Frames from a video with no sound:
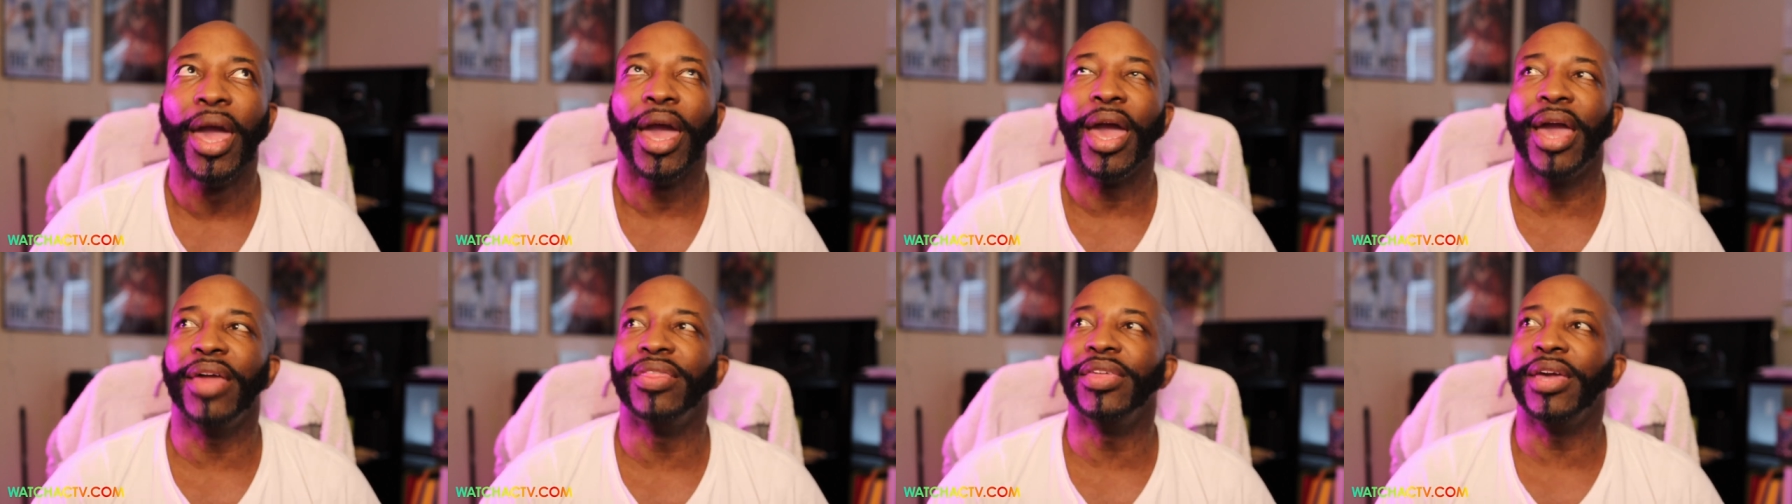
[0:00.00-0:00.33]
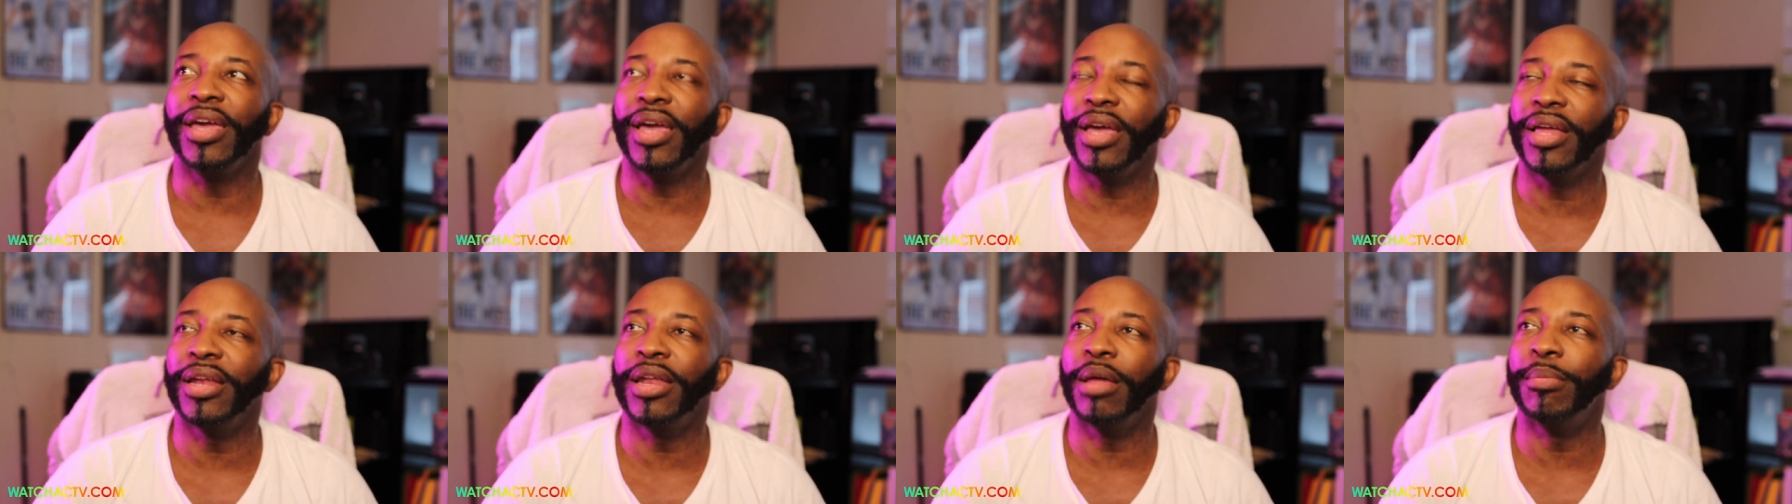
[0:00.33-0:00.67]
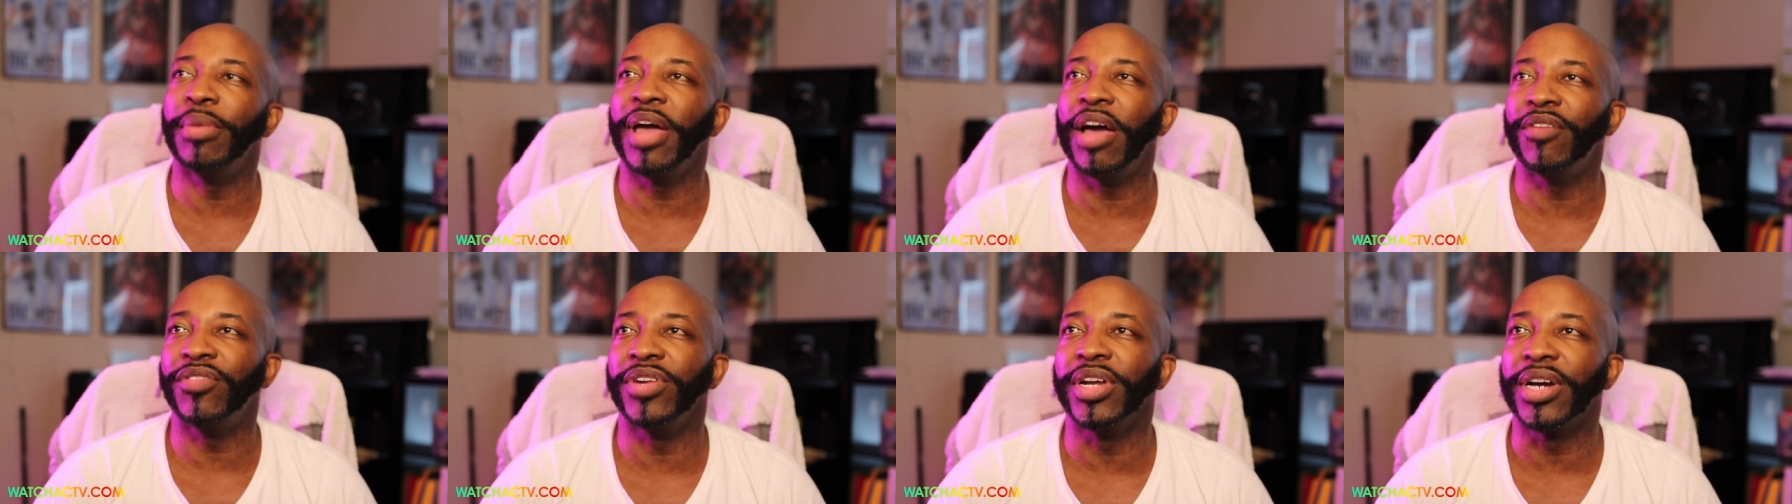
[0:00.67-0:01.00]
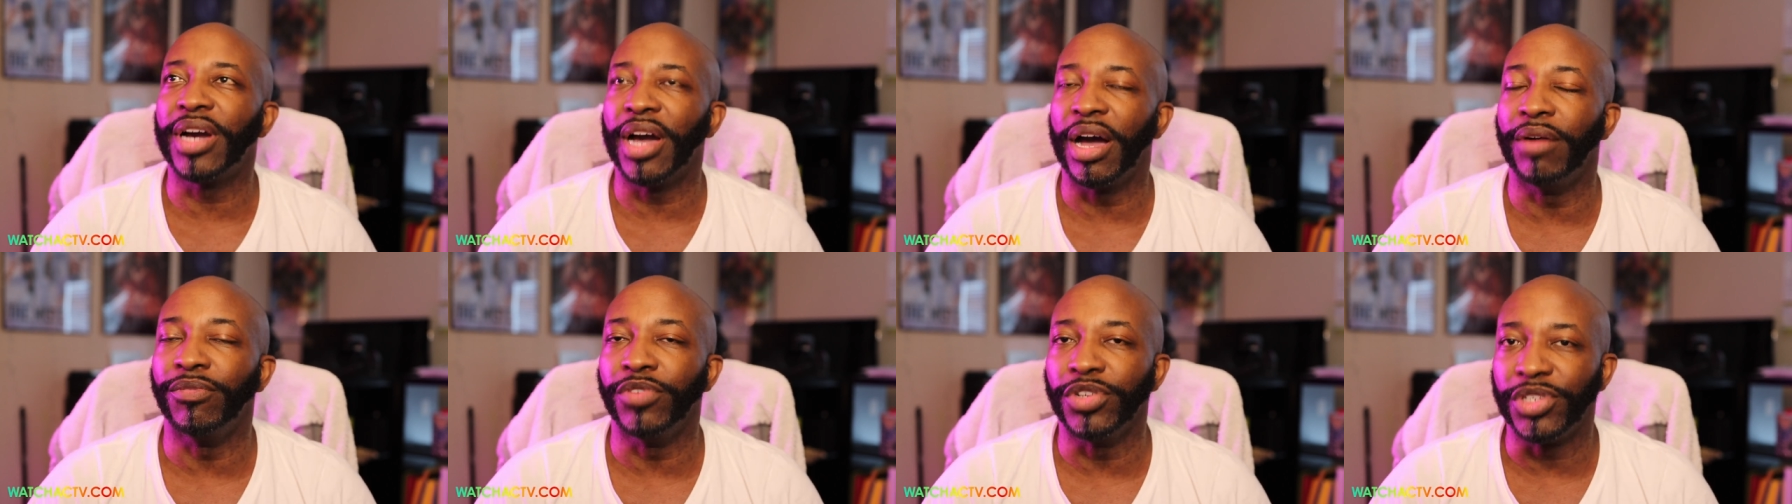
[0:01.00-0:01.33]
and they end up having a
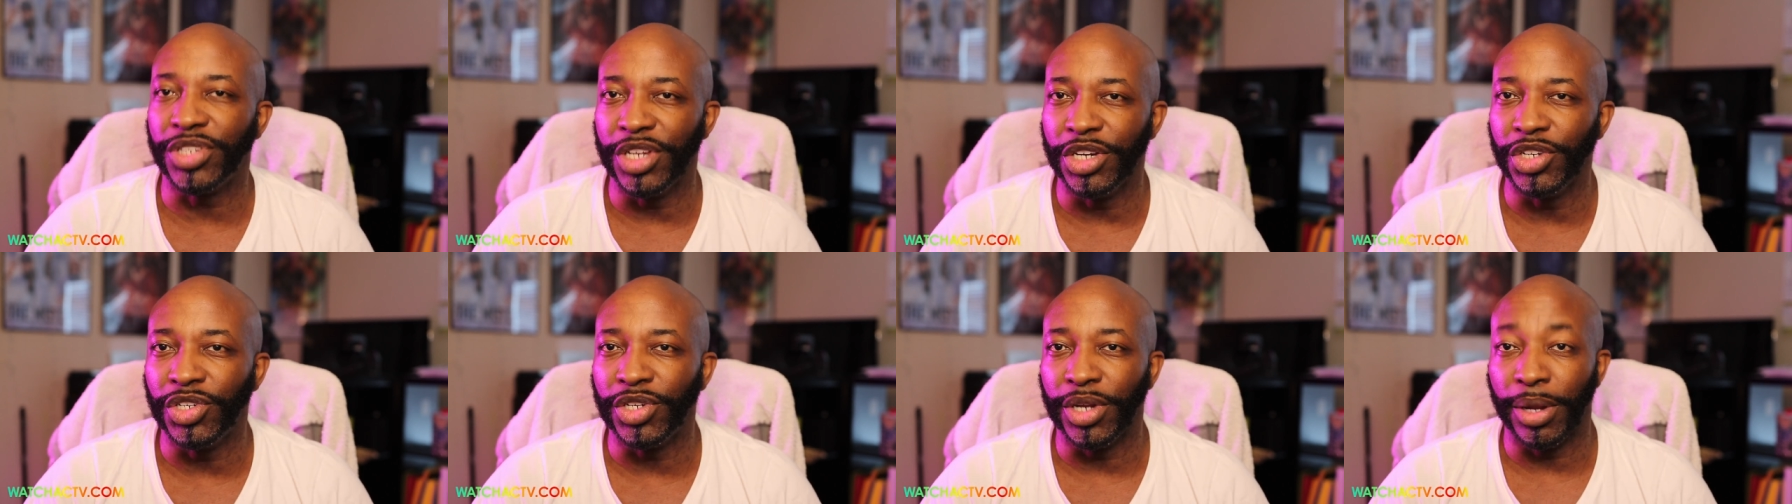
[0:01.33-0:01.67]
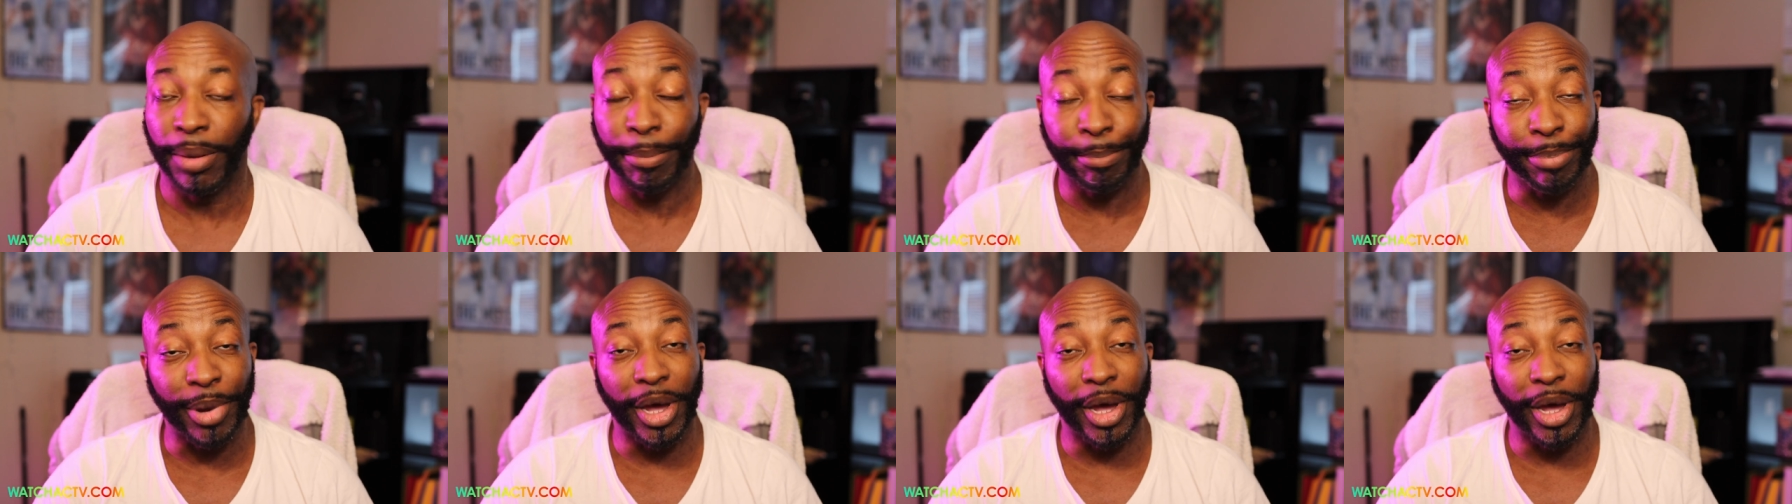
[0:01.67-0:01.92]
conversation.